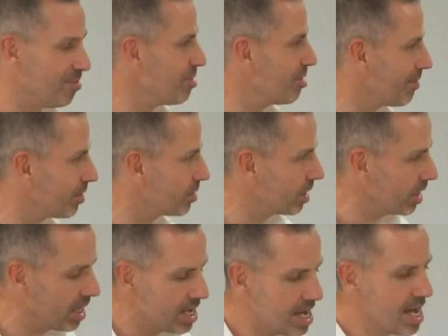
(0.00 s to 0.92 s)
university.
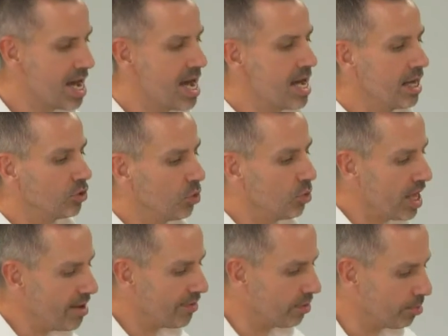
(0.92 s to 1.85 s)
So they
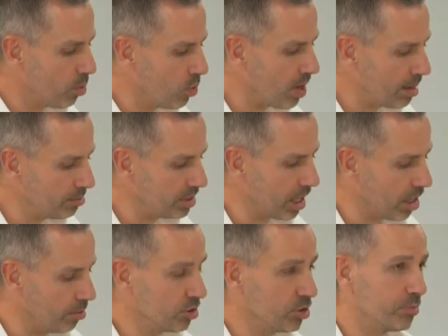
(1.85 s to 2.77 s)
have got programs set
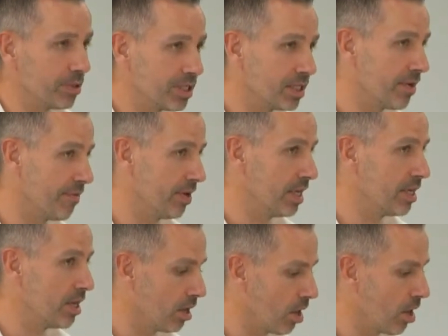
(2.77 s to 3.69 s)
up specifically
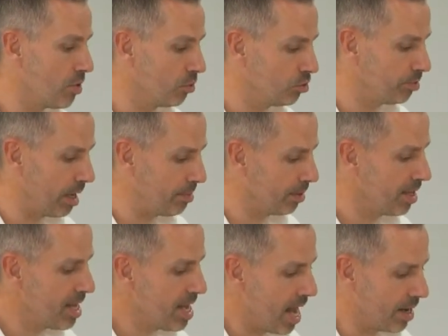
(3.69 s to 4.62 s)
to allow those people
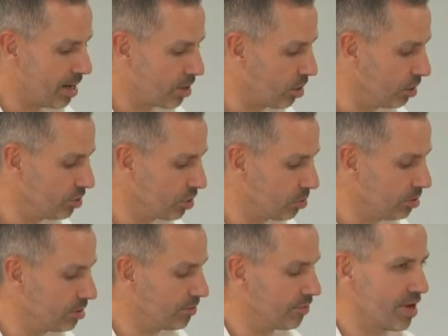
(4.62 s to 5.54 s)
in a
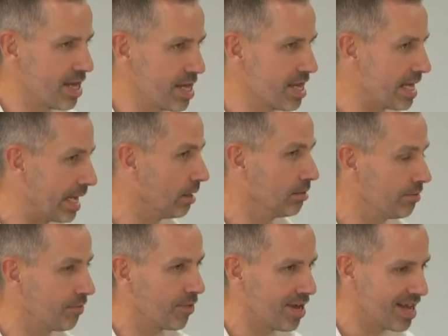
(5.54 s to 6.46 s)
consequence-free,
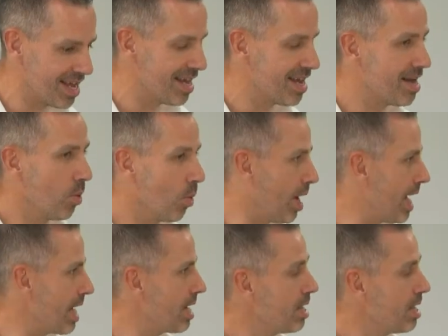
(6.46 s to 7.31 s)
guilt-free way